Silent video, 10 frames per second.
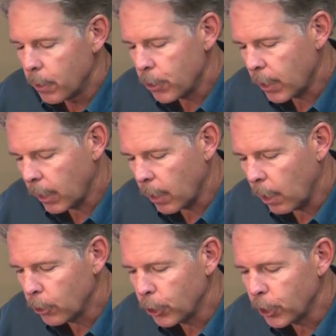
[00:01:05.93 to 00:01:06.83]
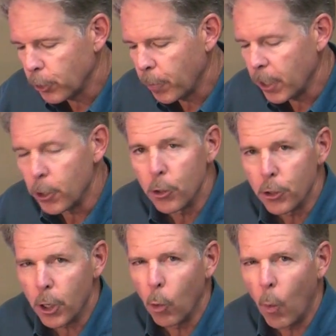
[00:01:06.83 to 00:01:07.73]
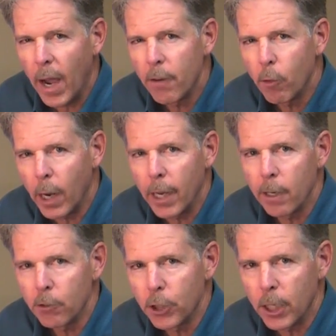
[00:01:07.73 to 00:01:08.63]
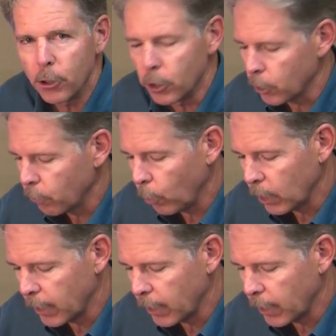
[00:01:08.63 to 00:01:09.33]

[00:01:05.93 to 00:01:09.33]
This technology is being used in a wide variety of sensors. For